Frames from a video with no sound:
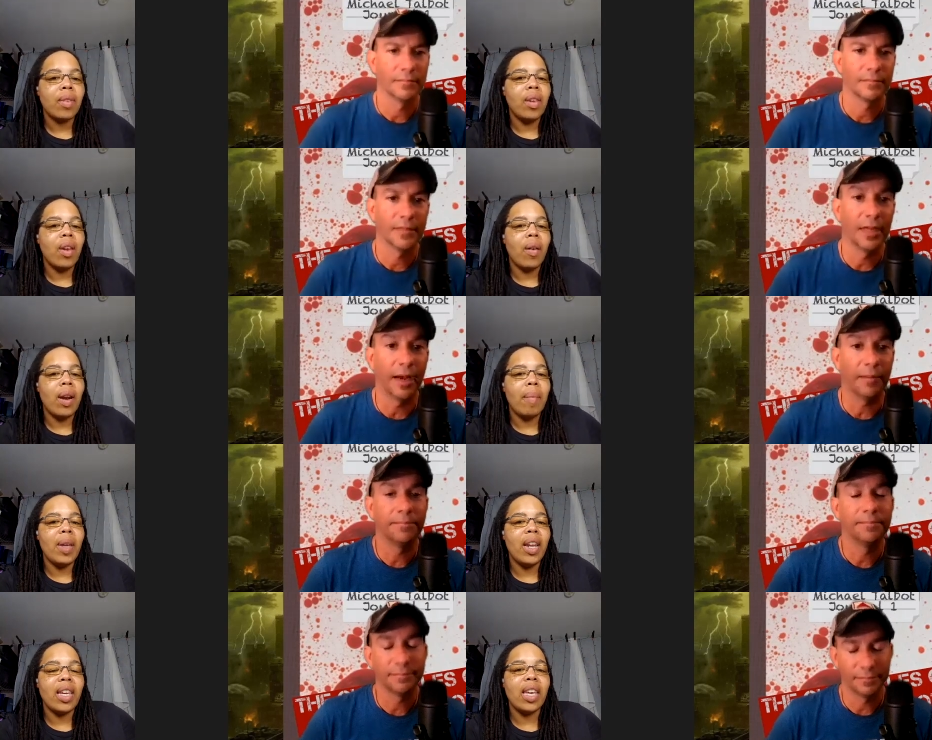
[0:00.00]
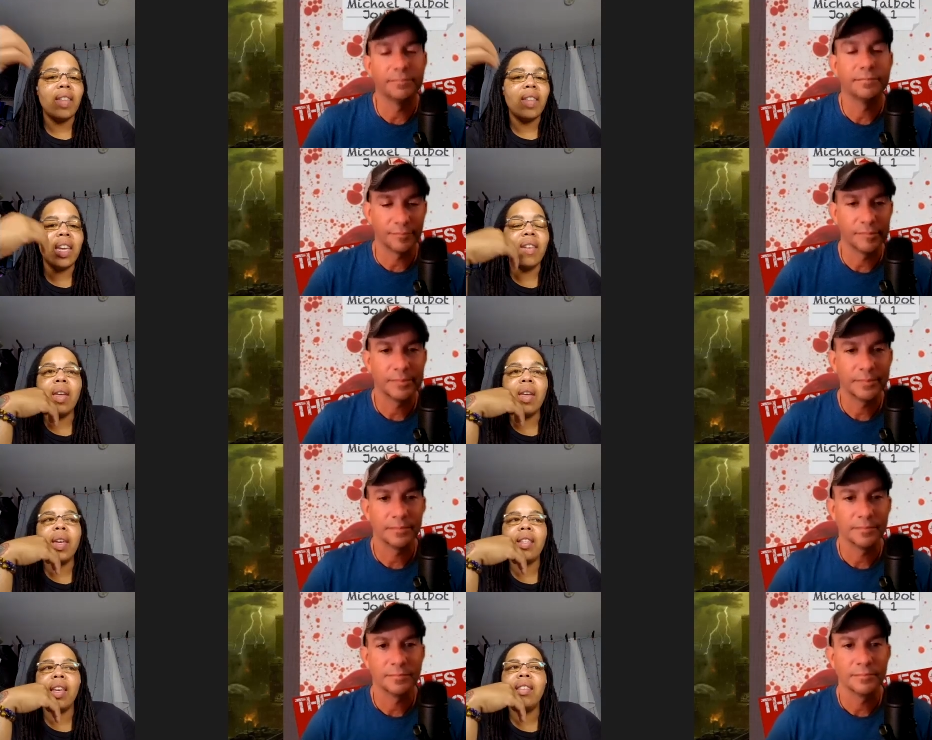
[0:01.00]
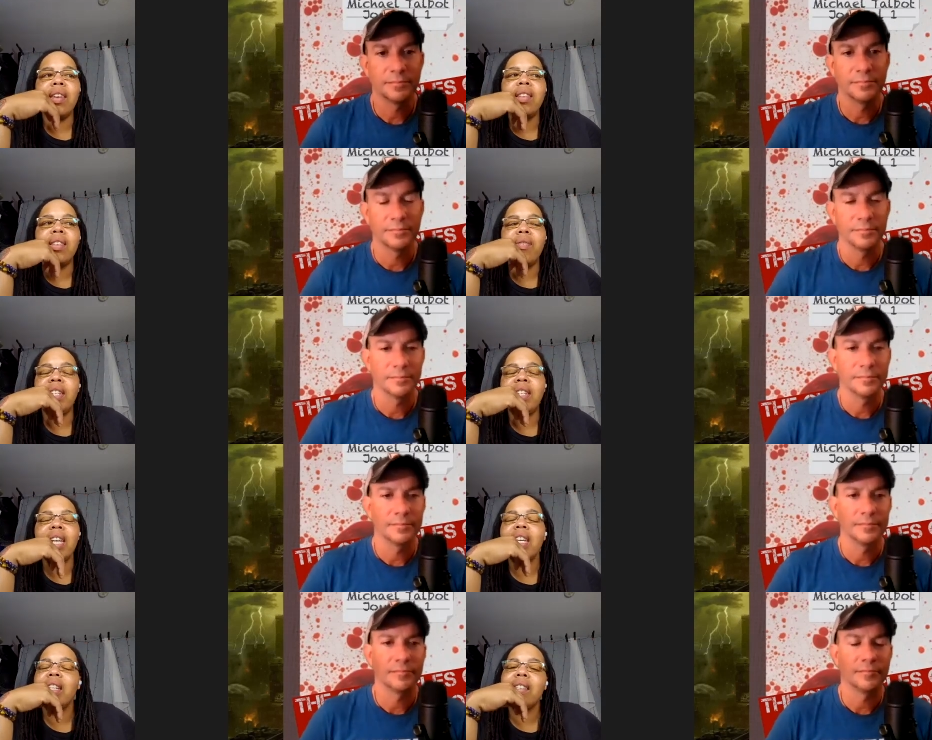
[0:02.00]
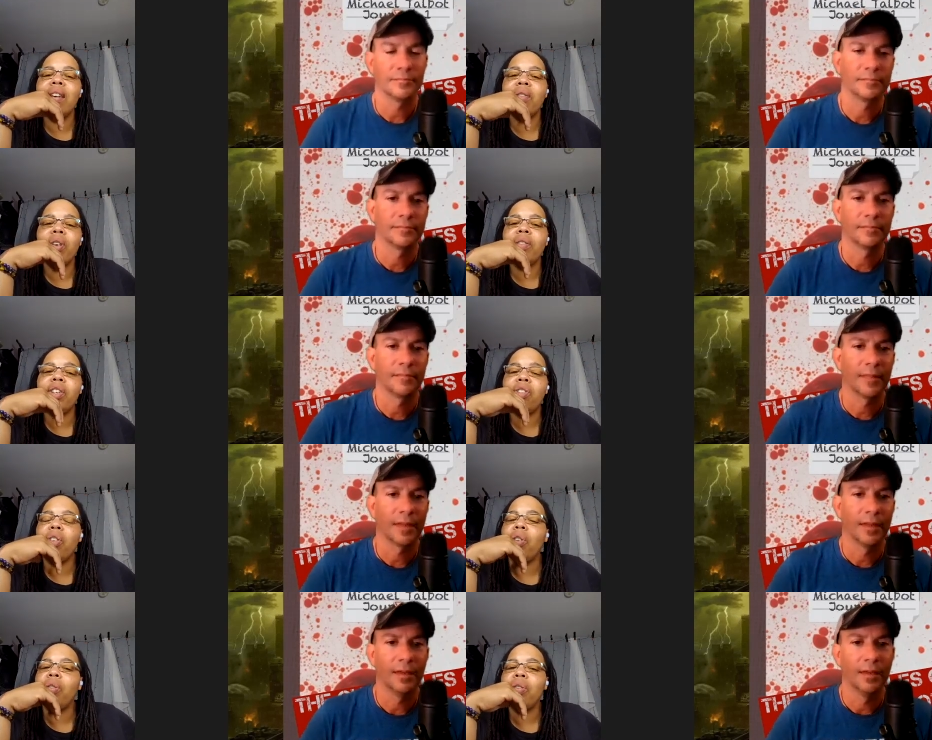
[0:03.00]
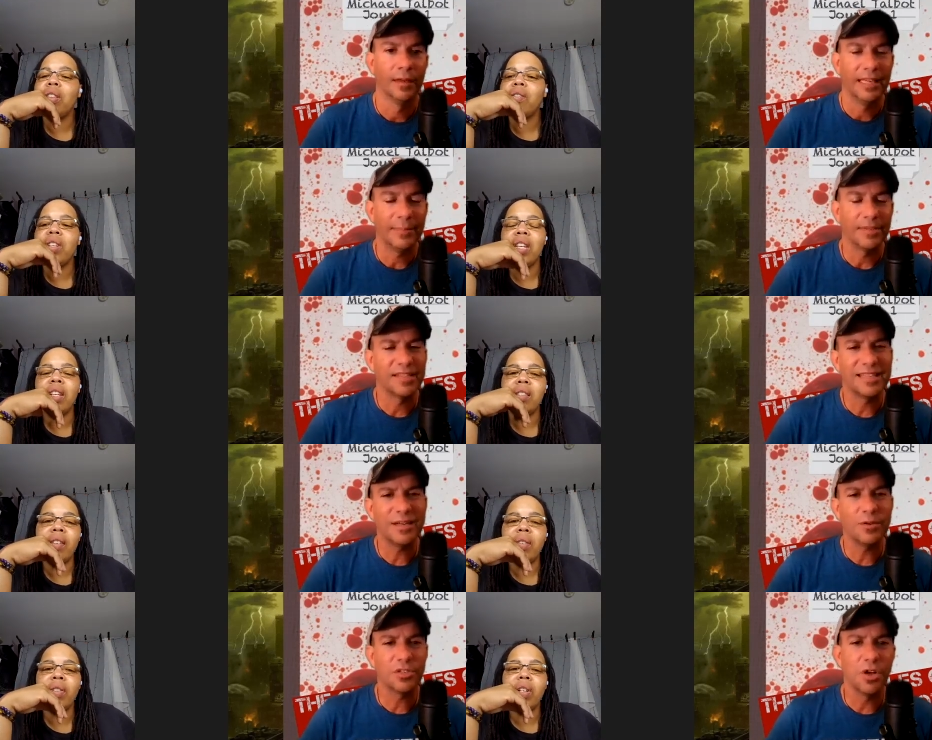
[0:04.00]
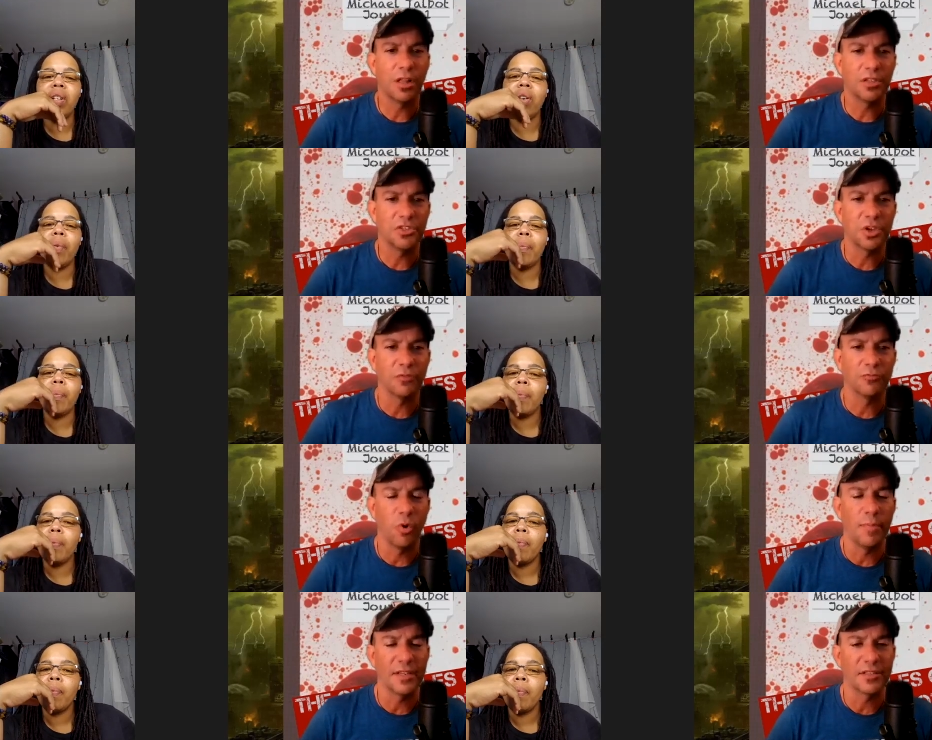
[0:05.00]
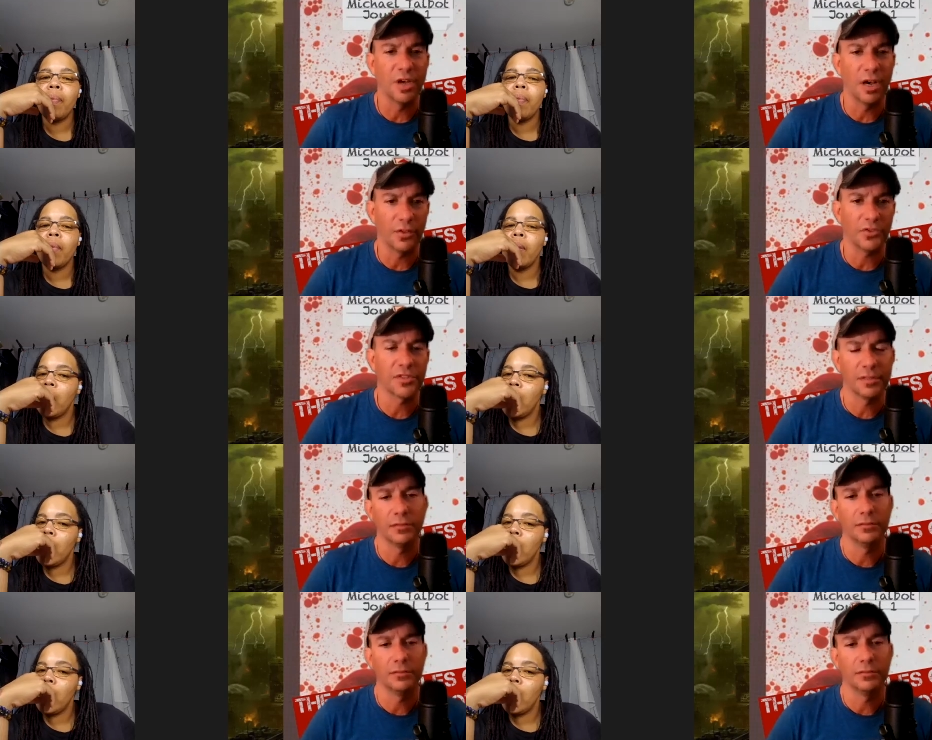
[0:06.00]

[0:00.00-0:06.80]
Speaker 1: you know yeah. what i mean and it gives it gives them it, it's a, it's a ridiculous level of control yeah but cedar's knowledge
Speaker 2: control. is all romance novels